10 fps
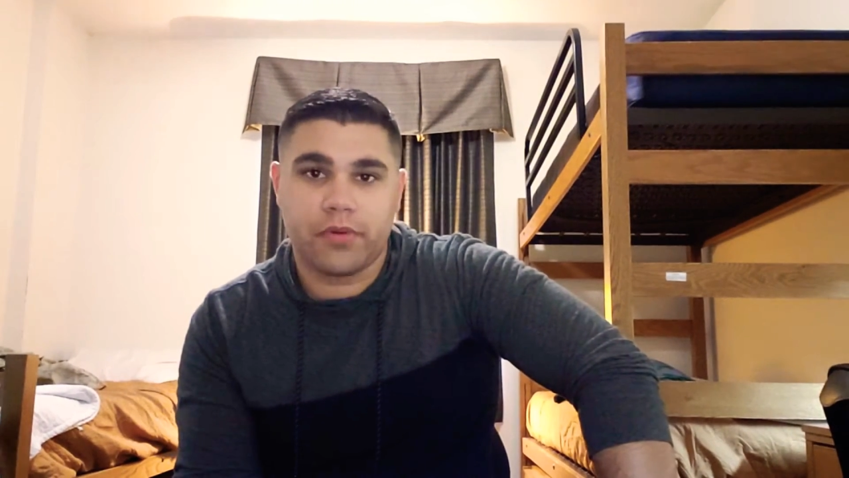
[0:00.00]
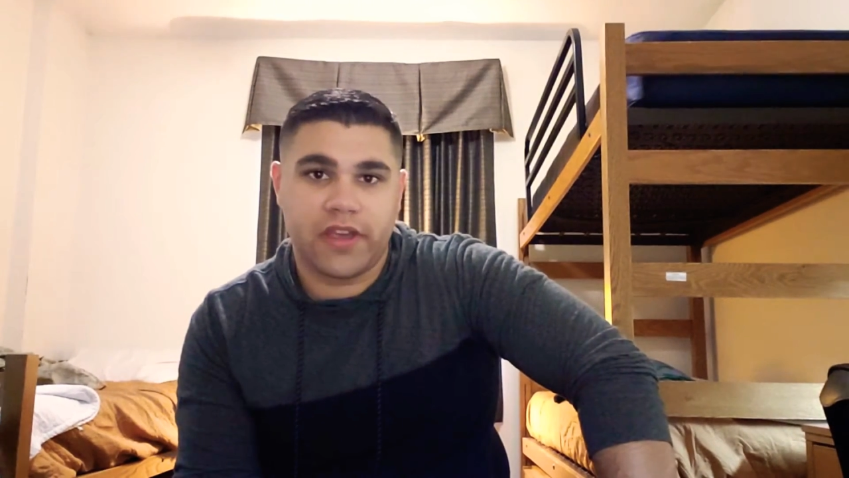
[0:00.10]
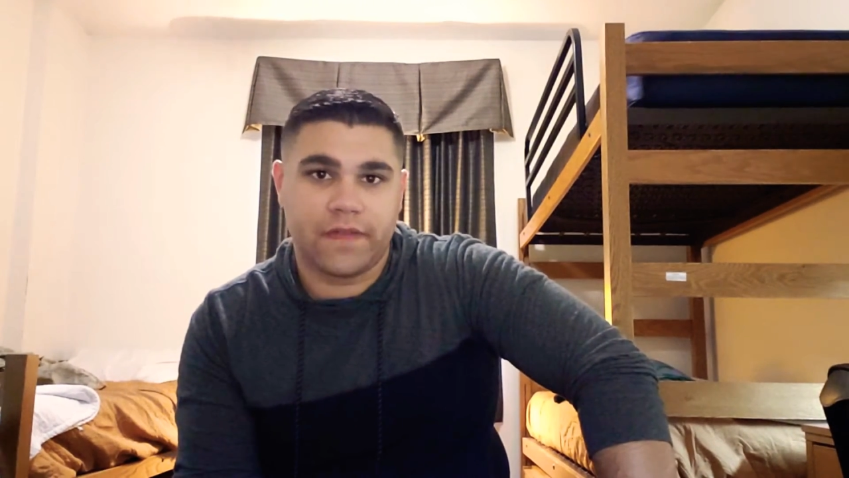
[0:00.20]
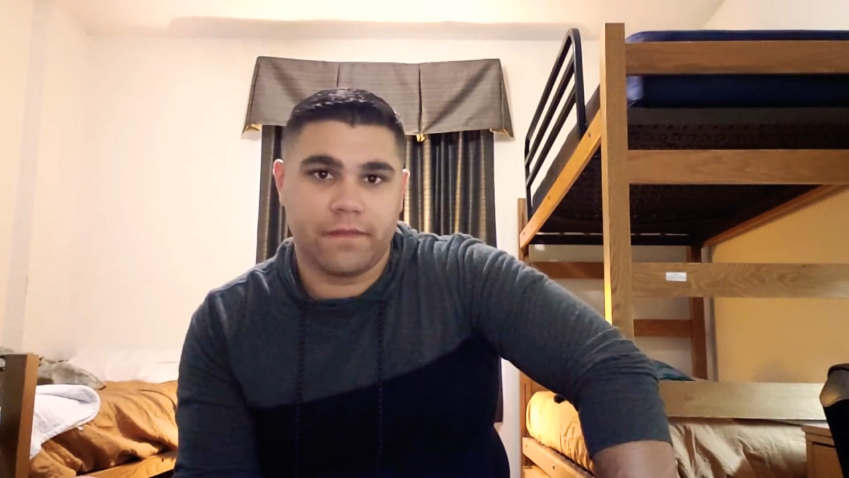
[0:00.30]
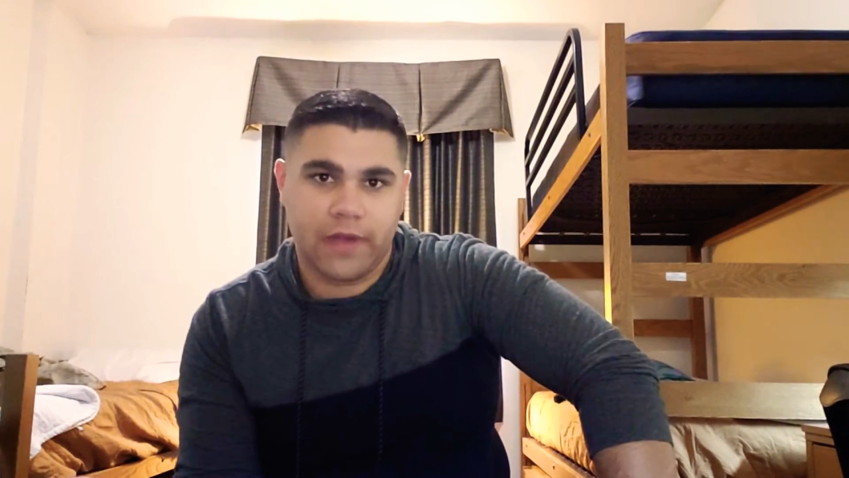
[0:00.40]

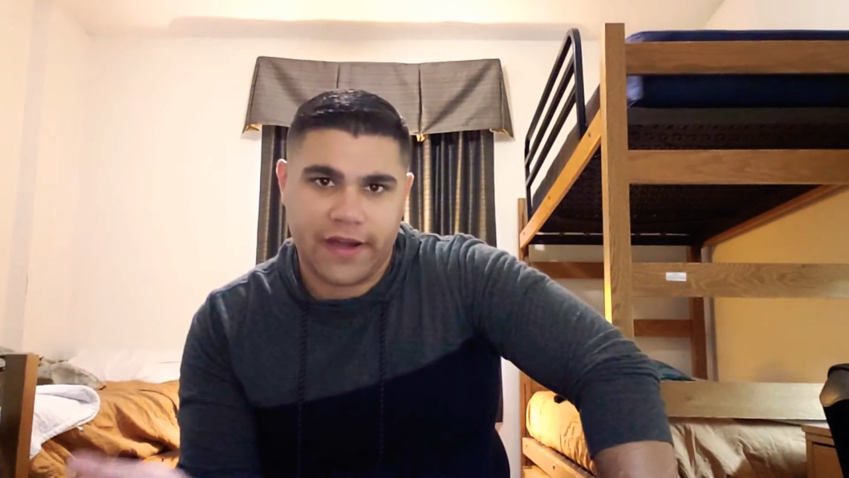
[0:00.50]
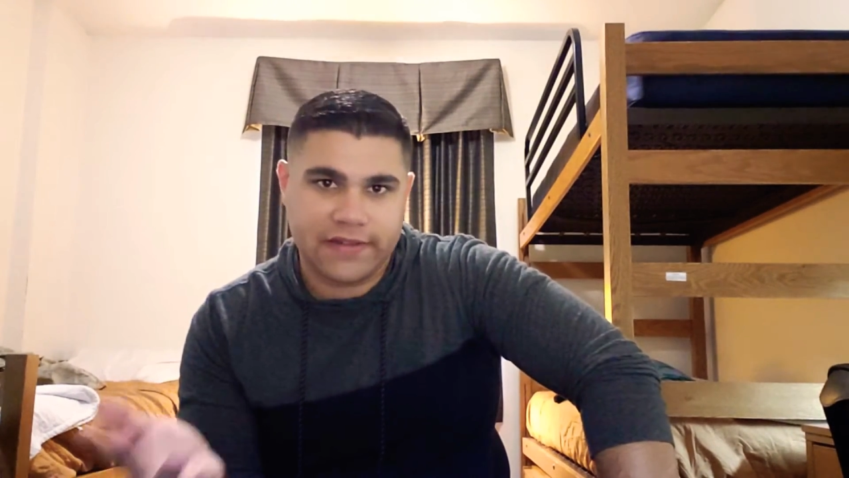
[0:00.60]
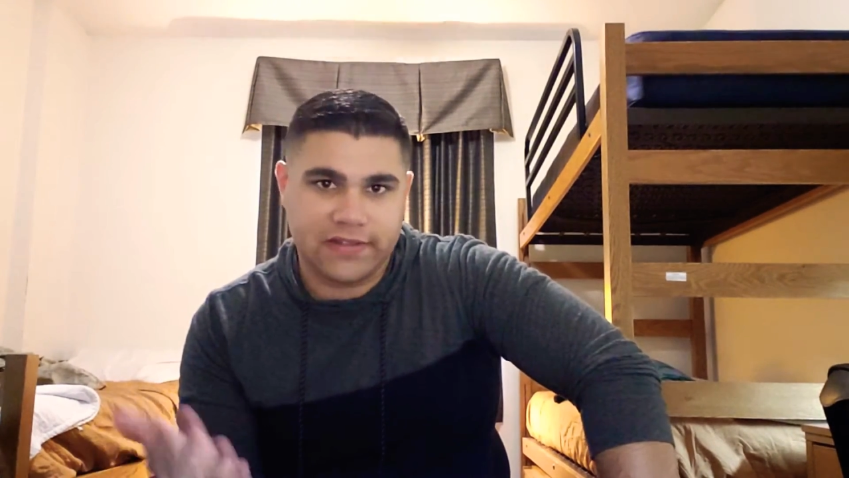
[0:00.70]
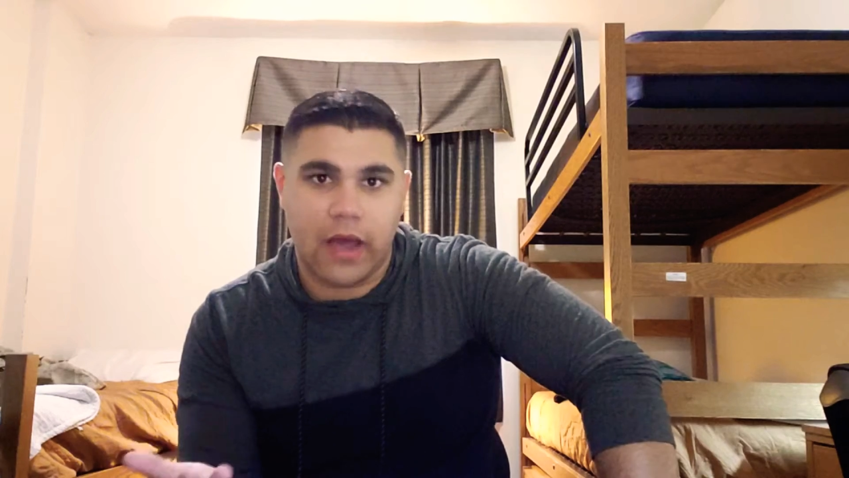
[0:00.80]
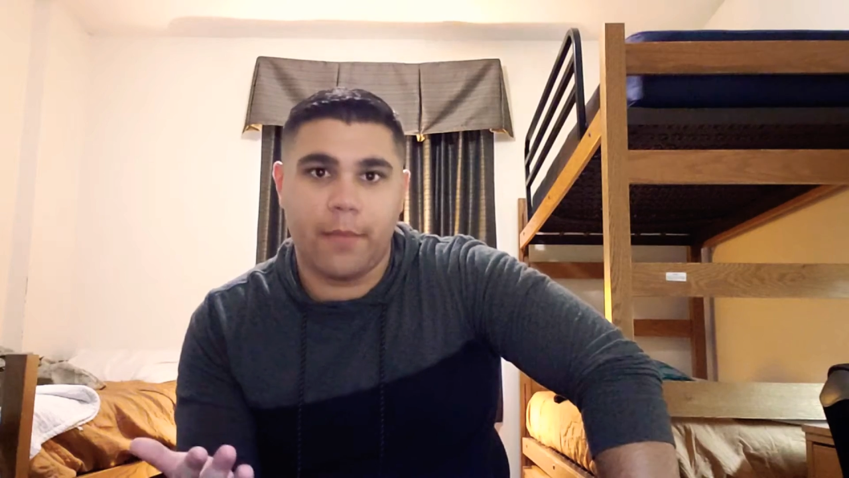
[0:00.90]
and how to
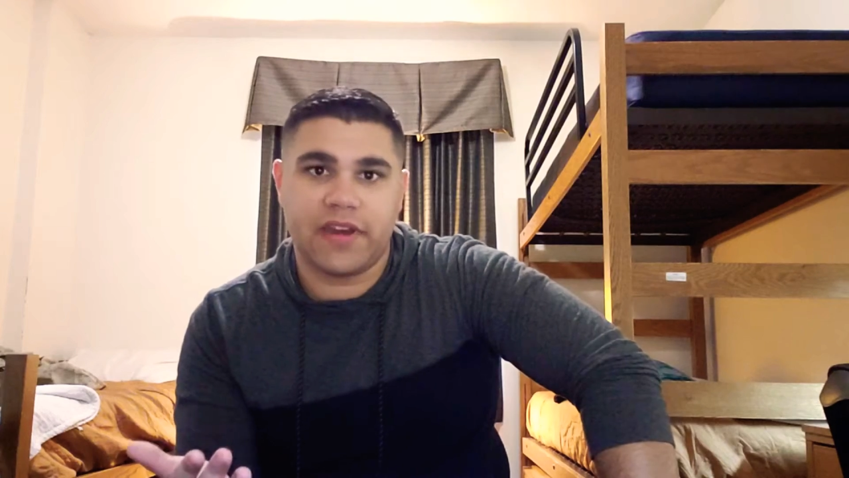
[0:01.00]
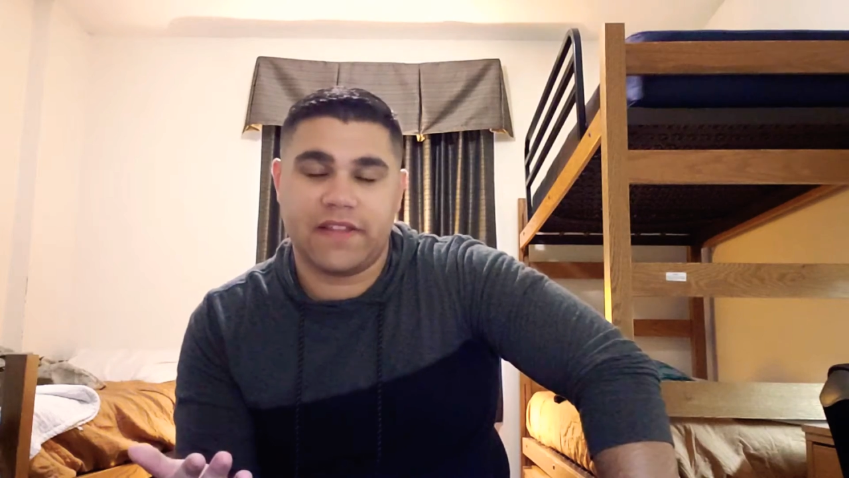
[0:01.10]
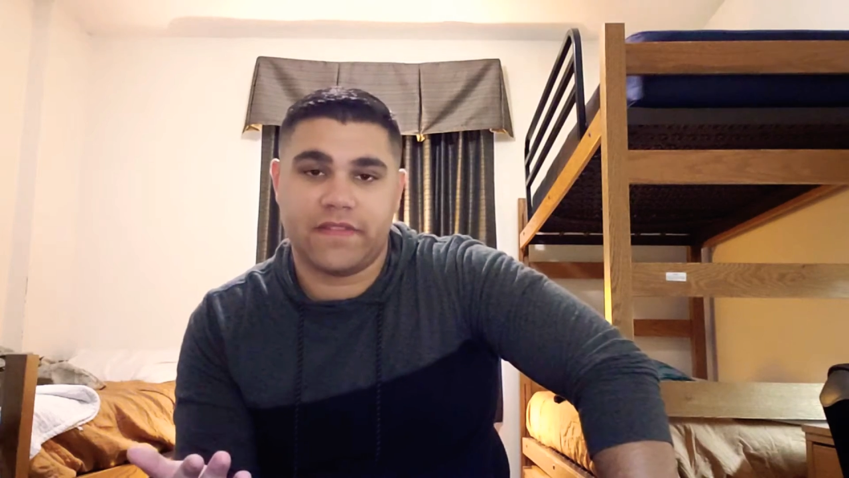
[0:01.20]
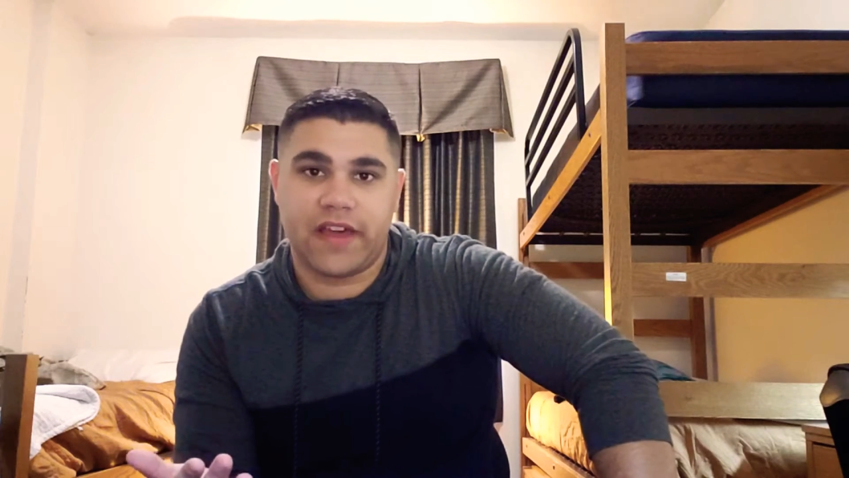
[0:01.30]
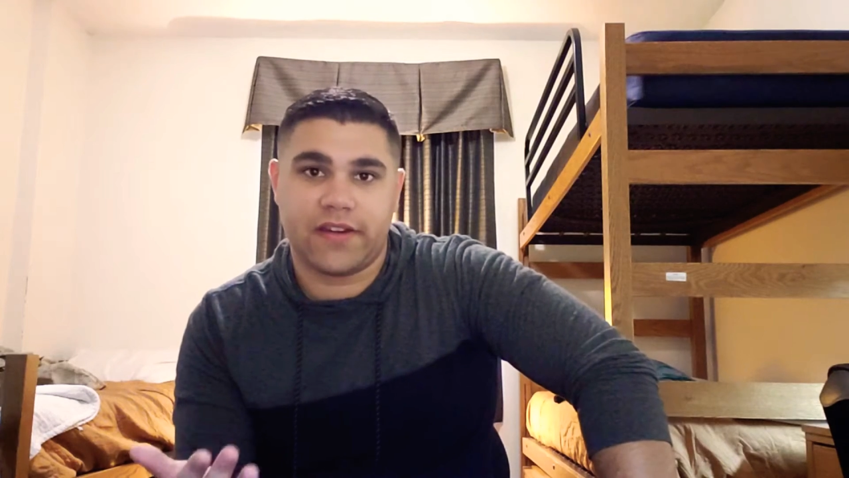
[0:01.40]

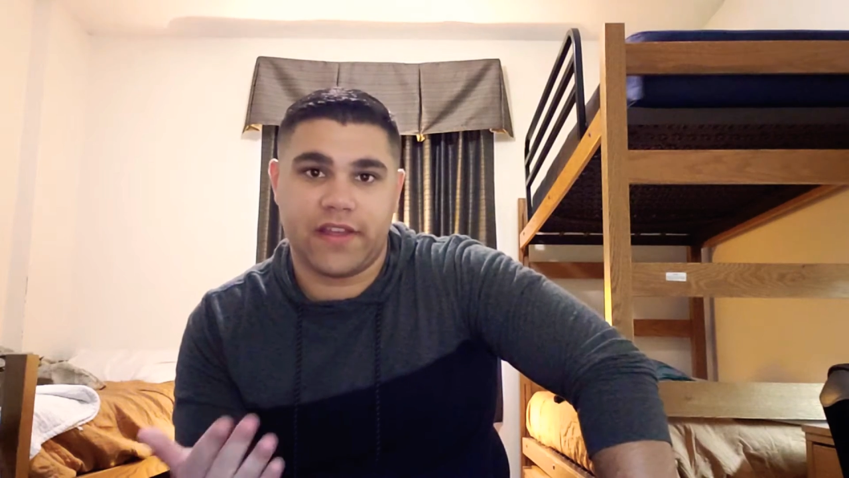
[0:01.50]
dominate that